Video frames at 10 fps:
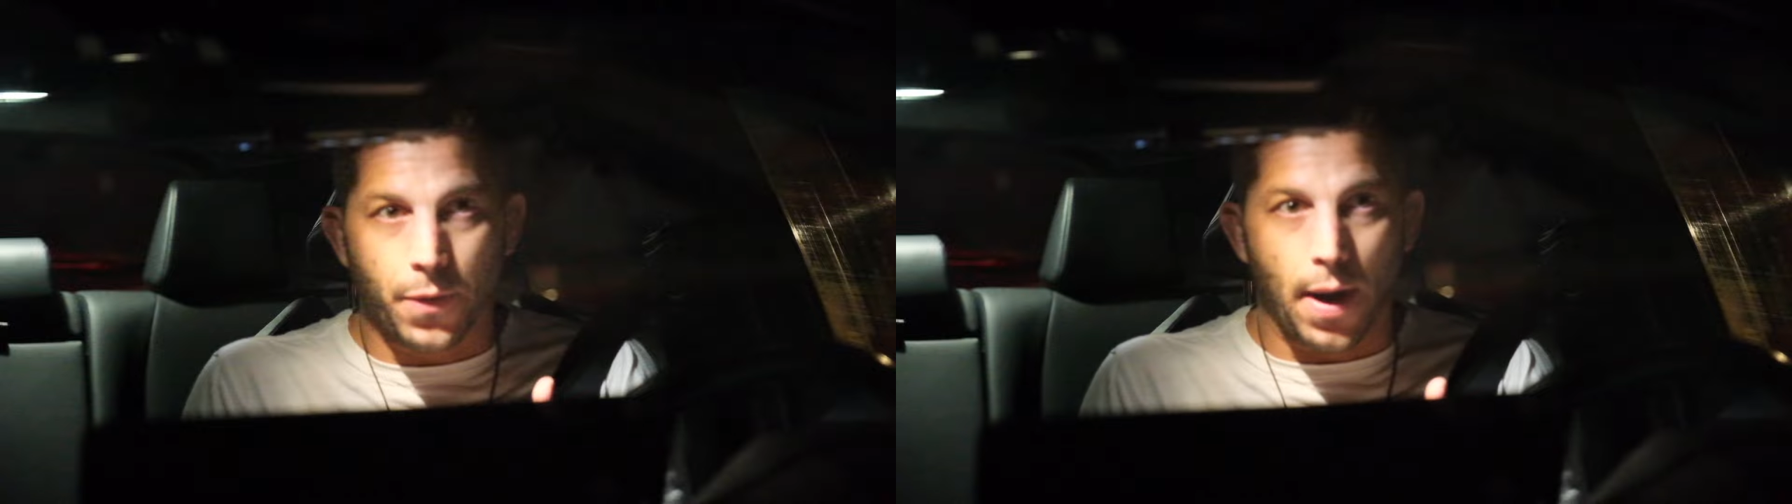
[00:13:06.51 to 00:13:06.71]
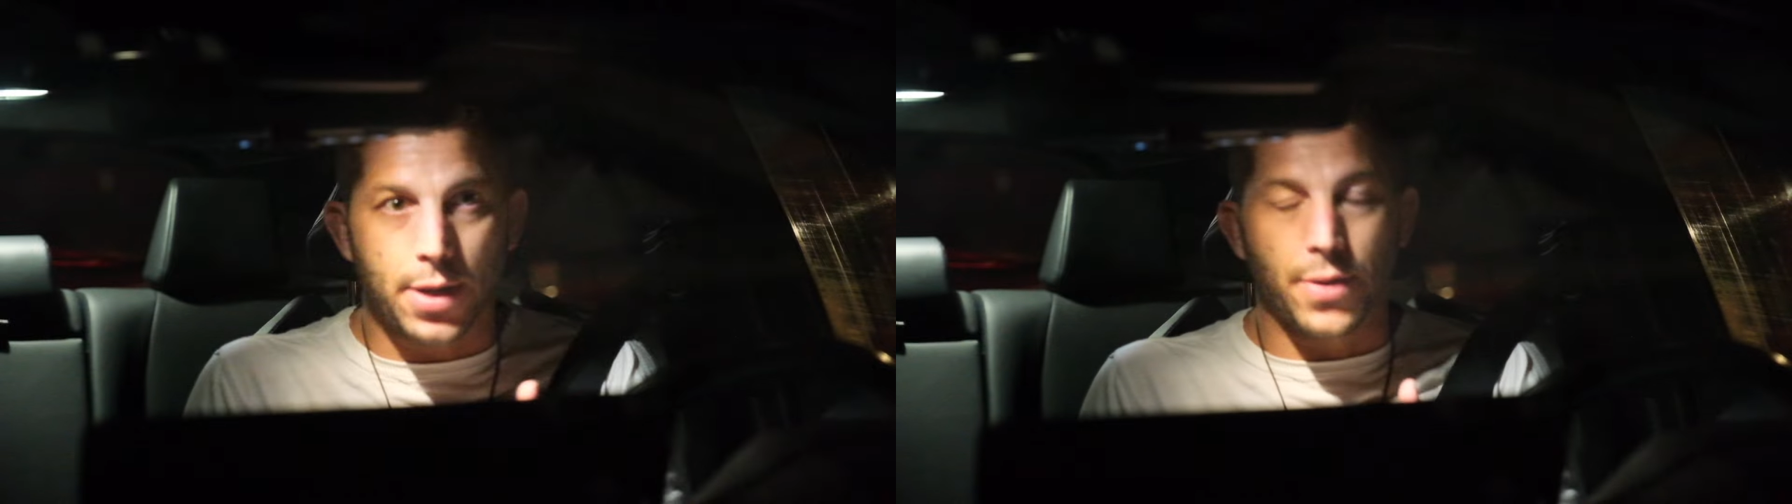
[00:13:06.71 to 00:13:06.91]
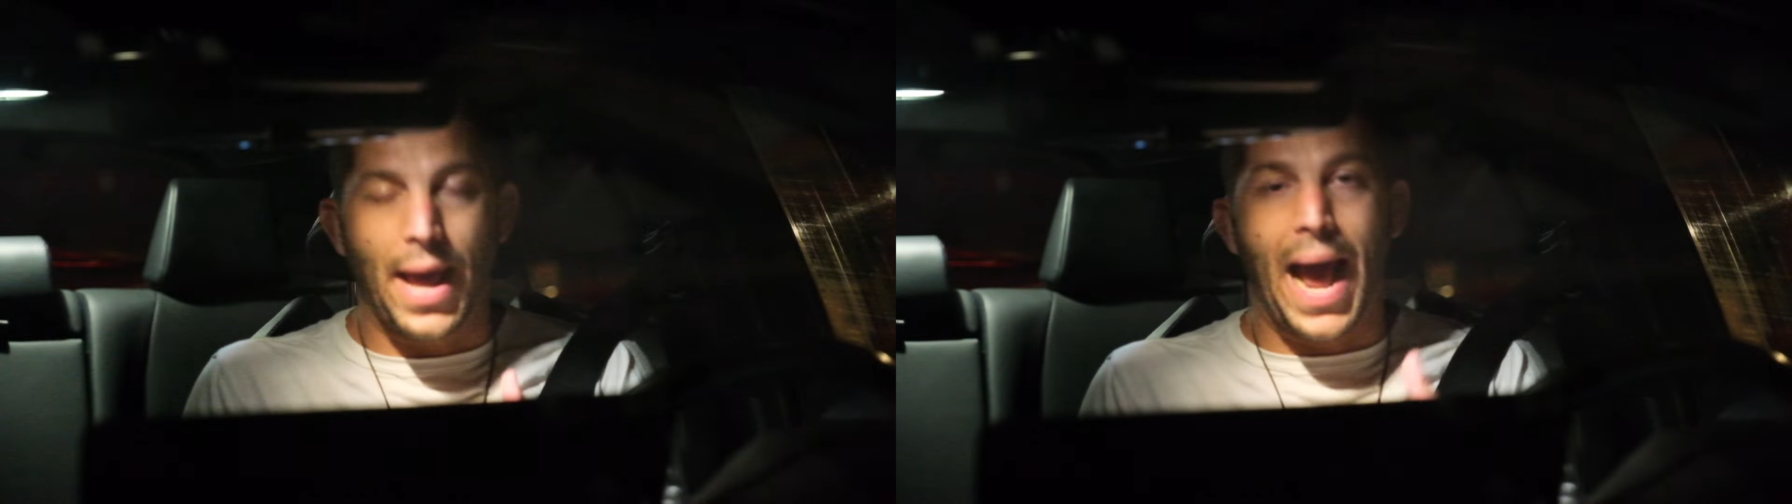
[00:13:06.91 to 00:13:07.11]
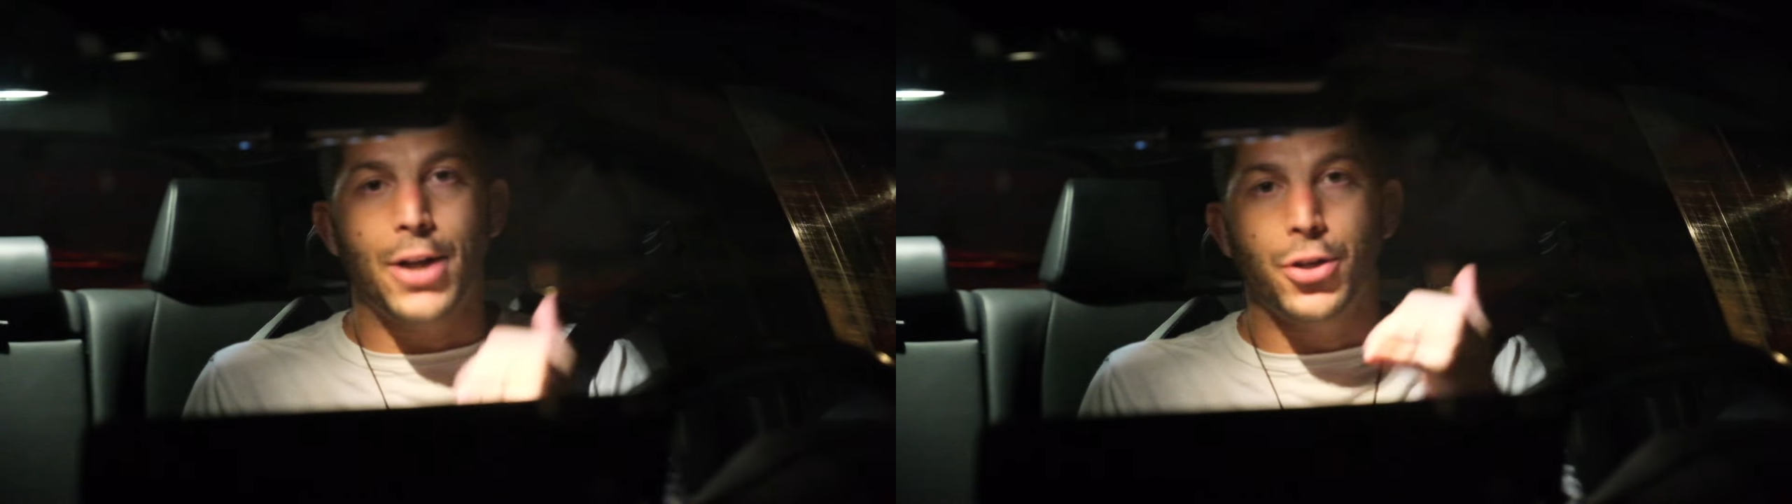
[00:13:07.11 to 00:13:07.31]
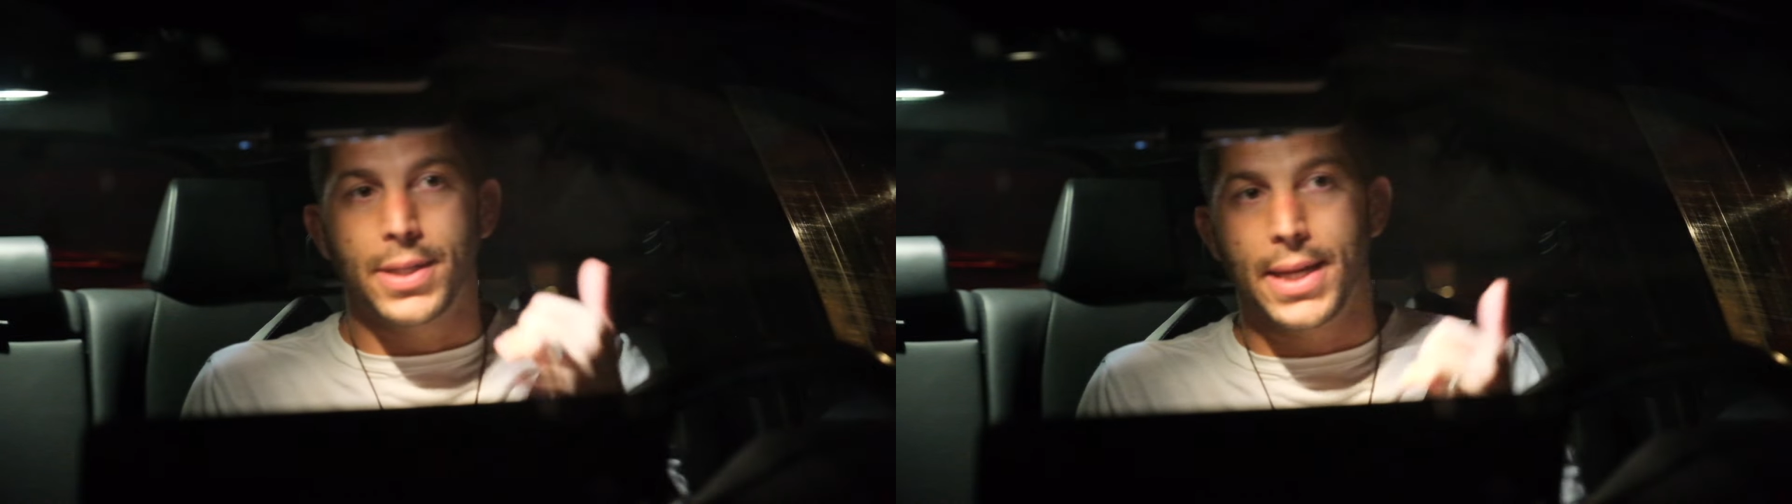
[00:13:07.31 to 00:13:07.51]
All right. So the
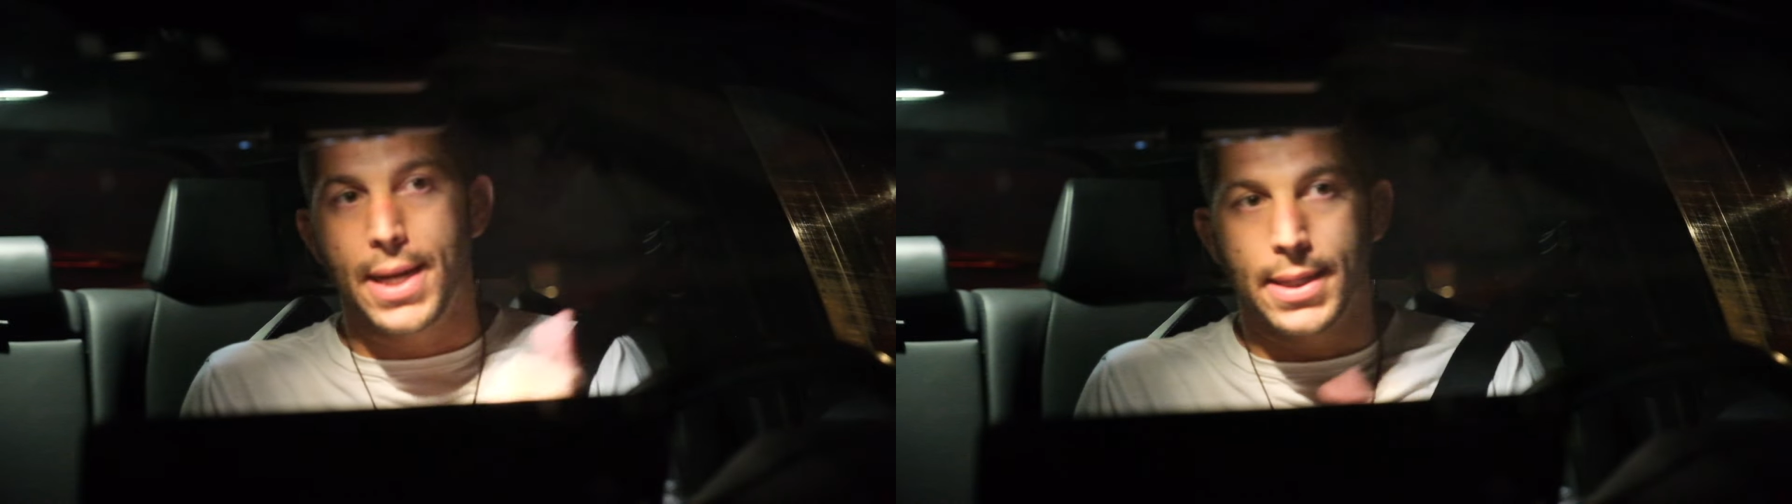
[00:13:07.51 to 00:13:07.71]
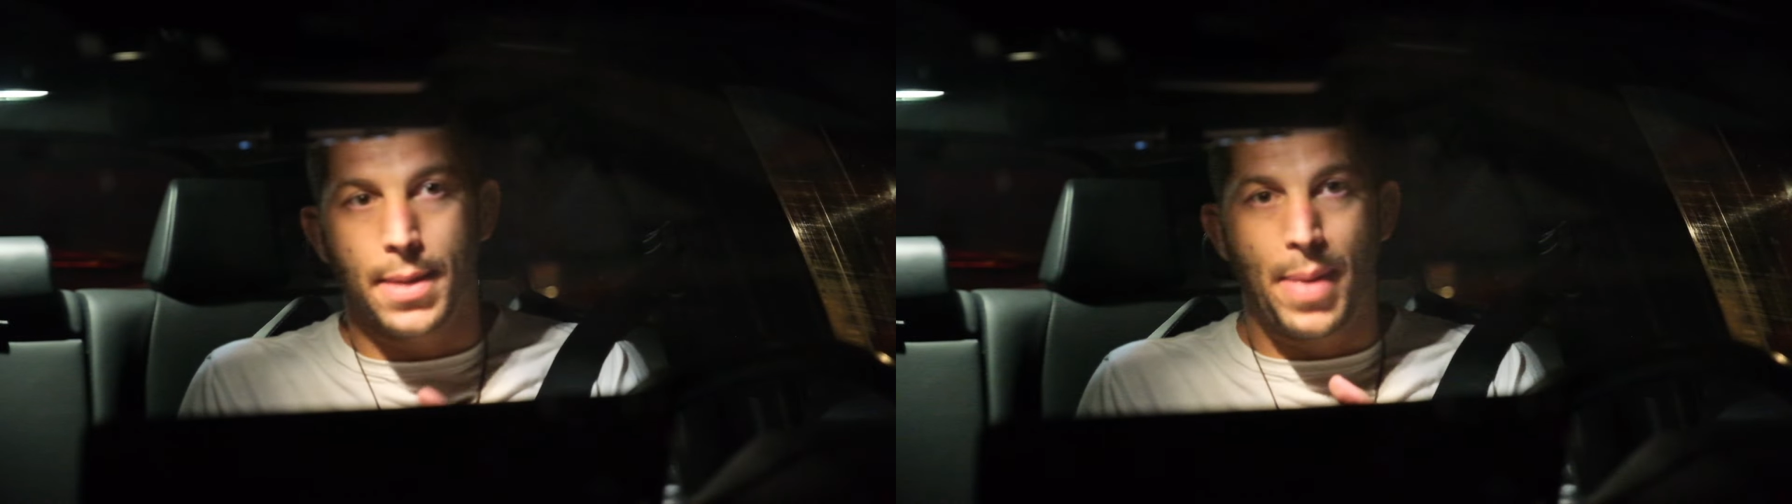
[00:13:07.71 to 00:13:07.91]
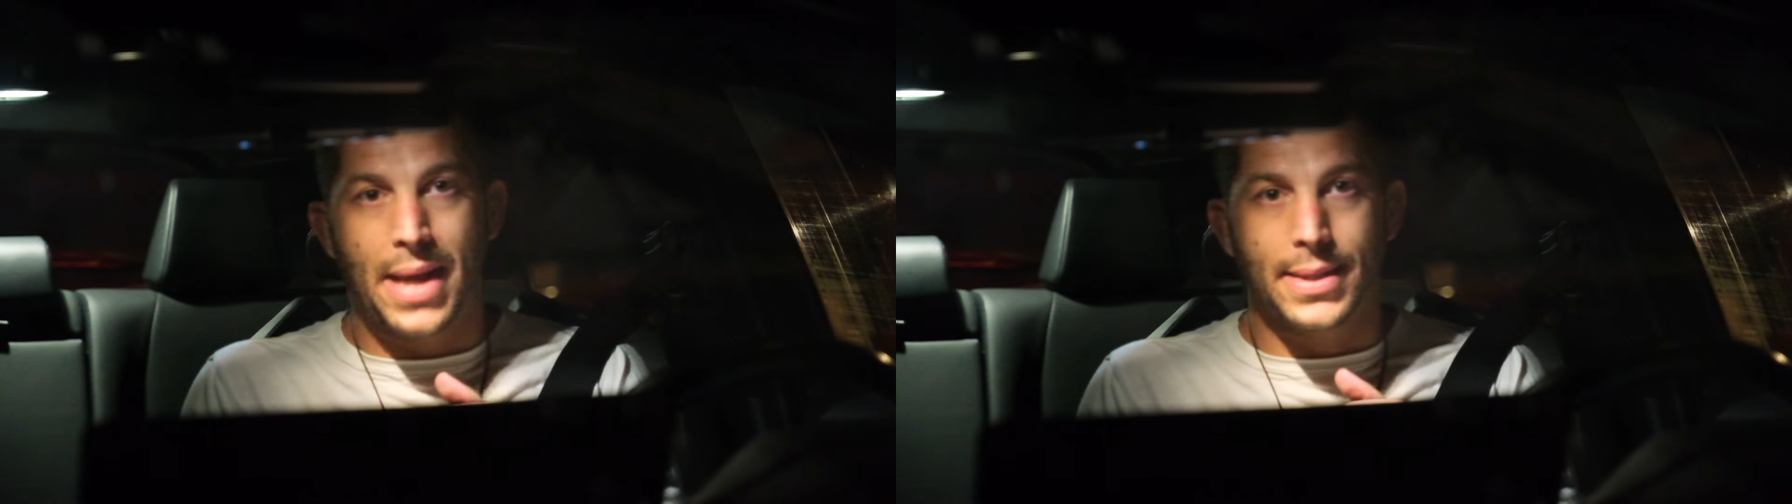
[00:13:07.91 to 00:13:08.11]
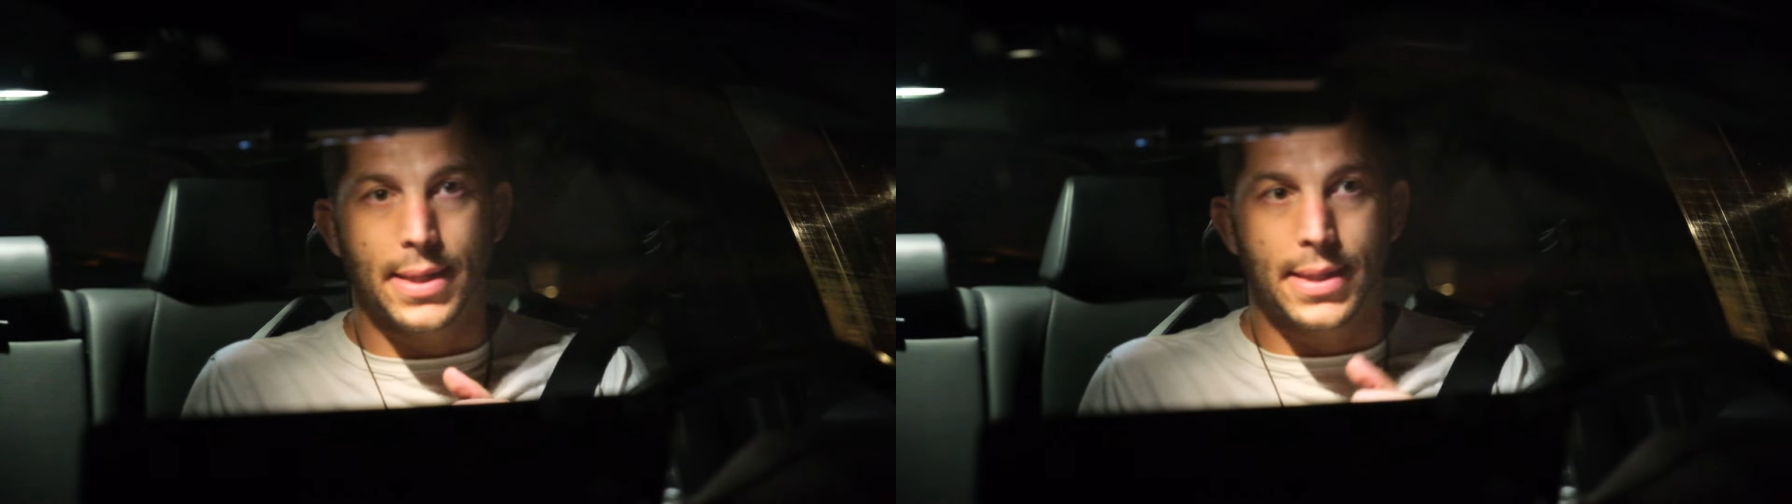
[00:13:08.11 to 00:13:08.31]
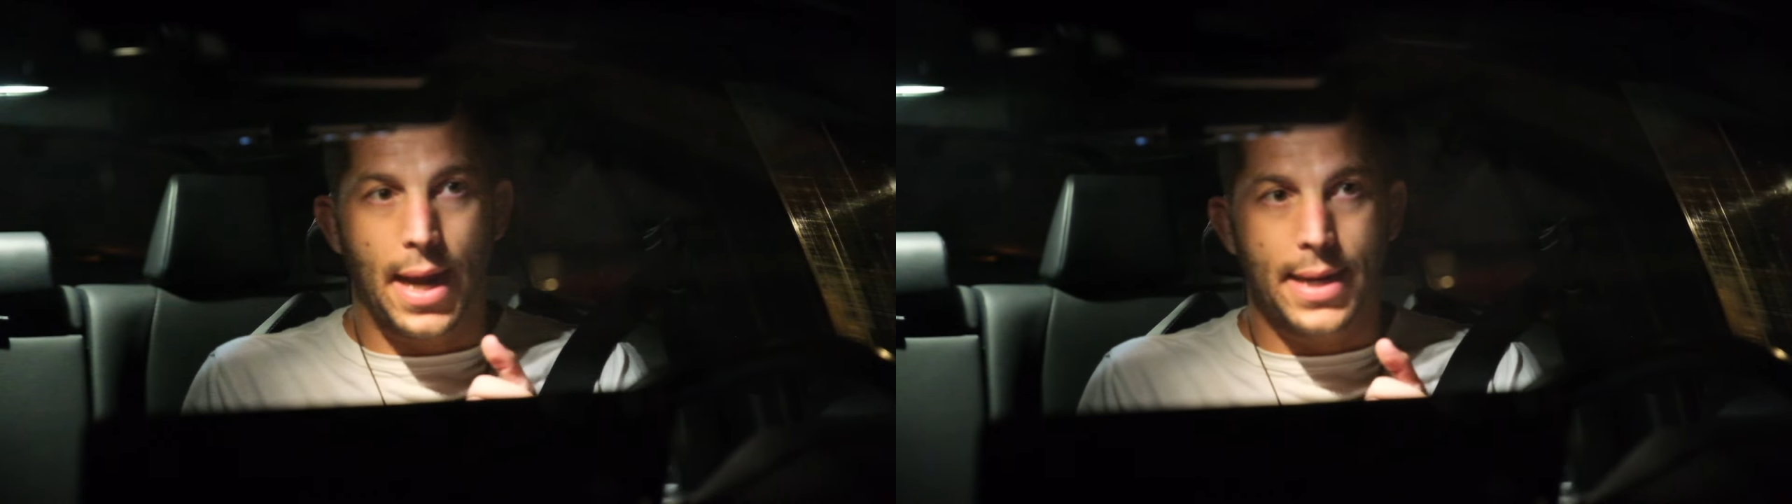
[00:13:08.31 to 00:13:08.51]
atrazine is a
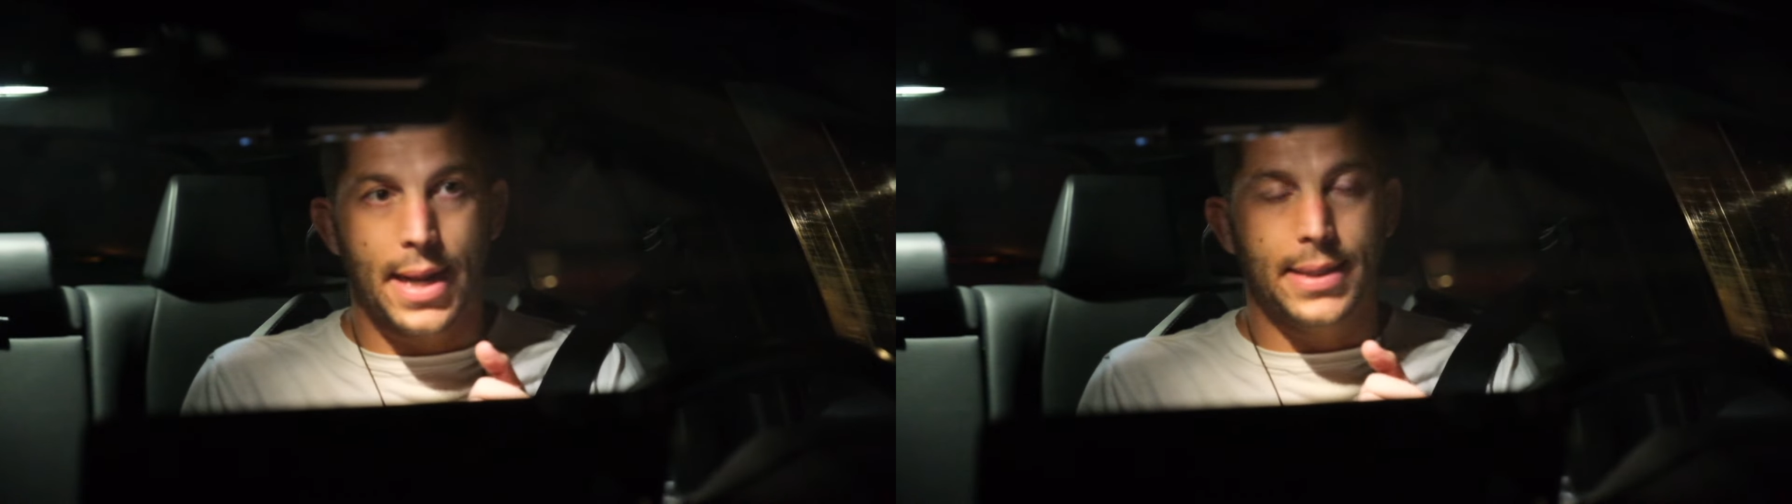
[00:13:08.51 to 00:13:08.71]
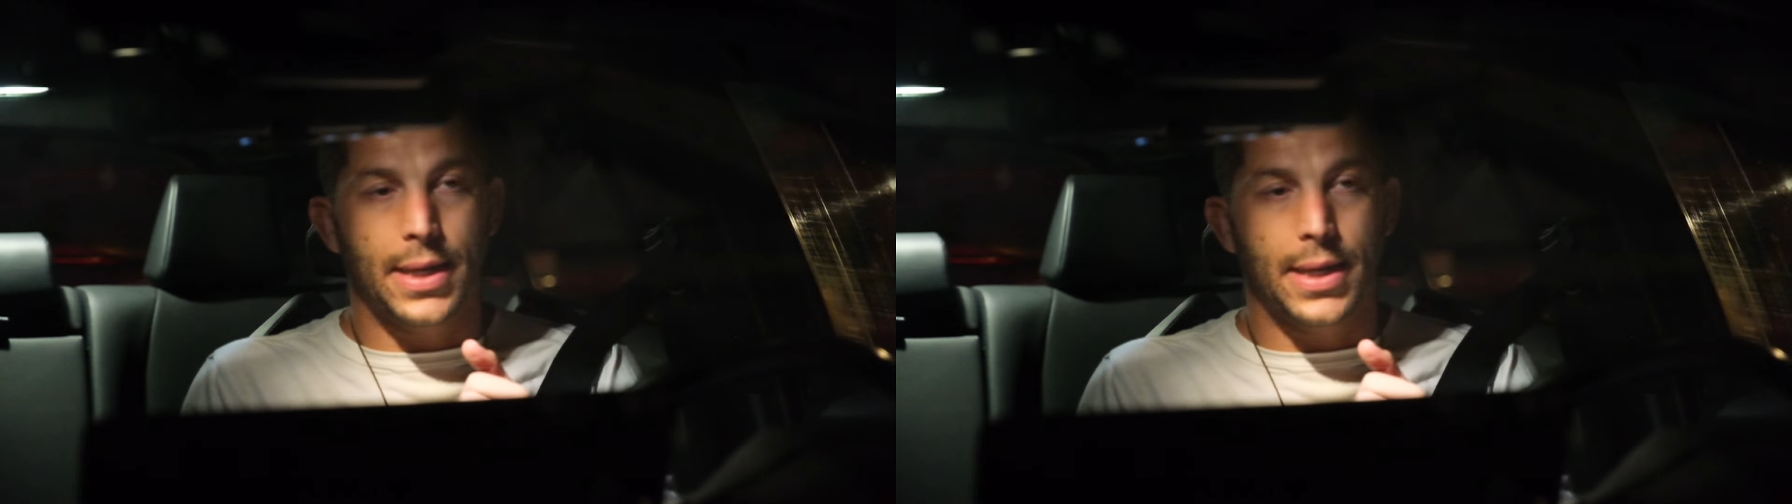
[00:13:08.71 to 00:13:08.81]
pesticide that's